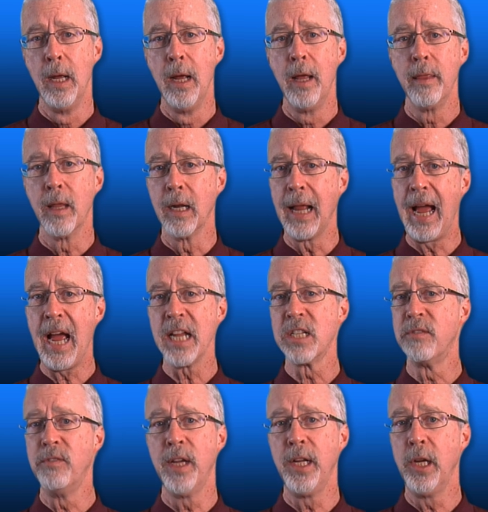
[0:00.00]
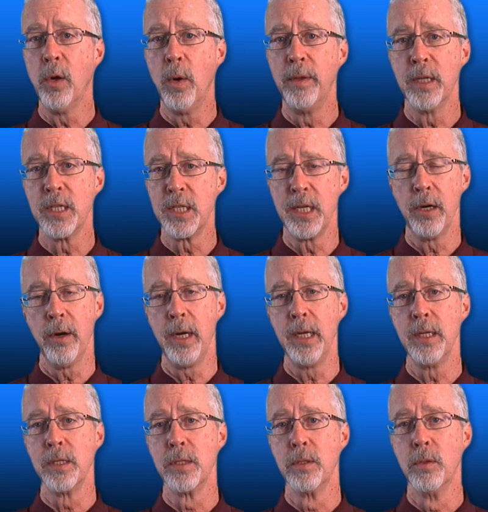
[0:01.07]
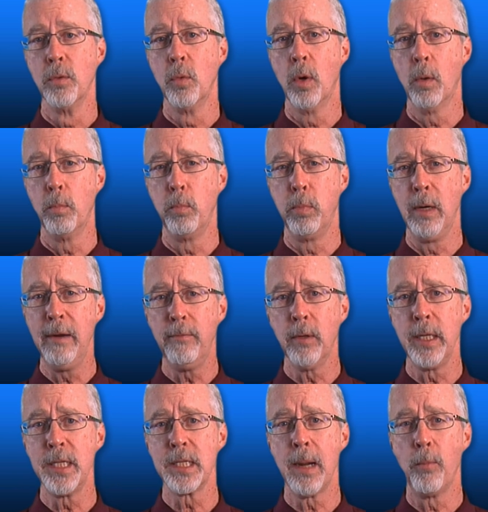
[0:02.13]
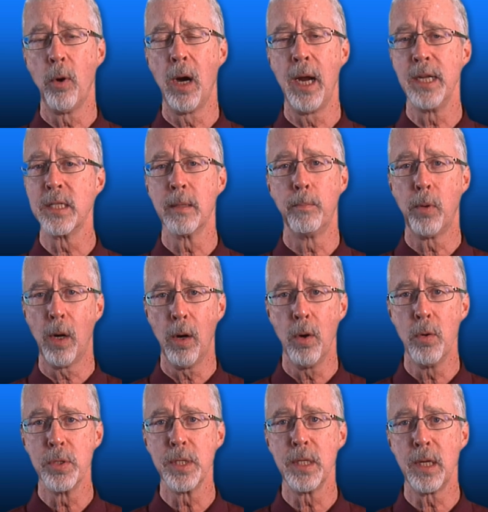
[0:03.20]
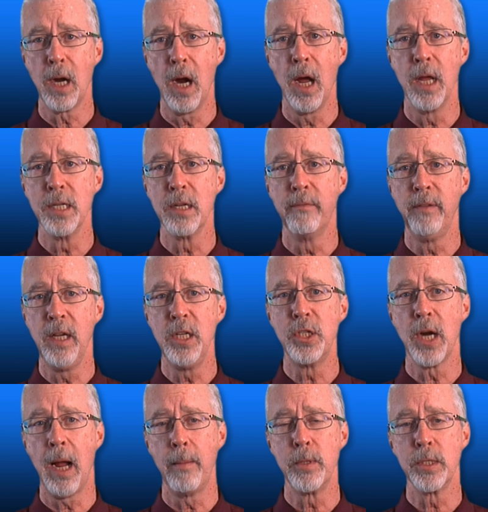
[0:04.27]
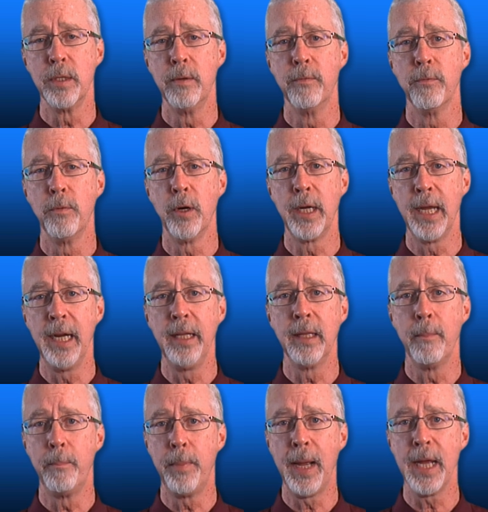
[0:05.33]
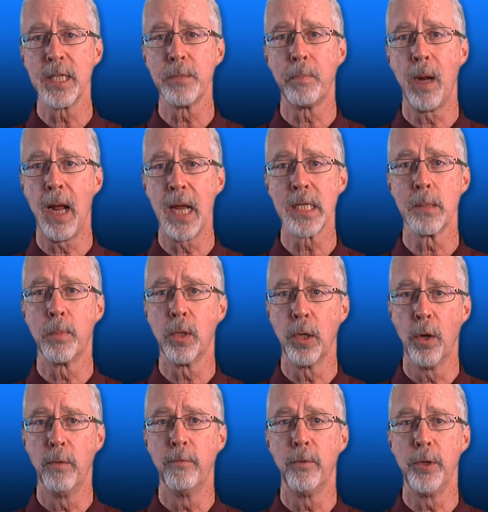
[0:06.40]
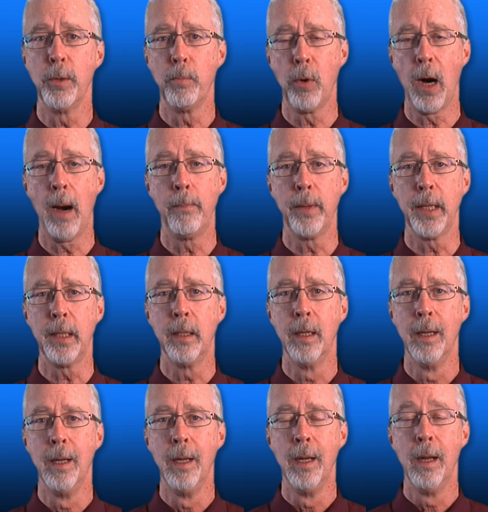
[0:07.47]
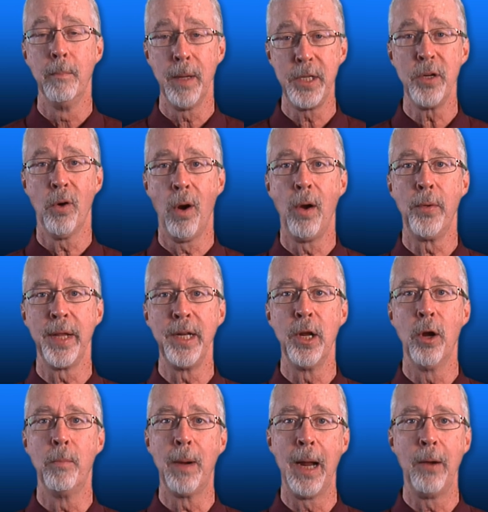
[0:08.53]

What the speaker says: The last video in the series will briefly summarize the pros and cons of each option for getting the best possible loan for your property. But you already know my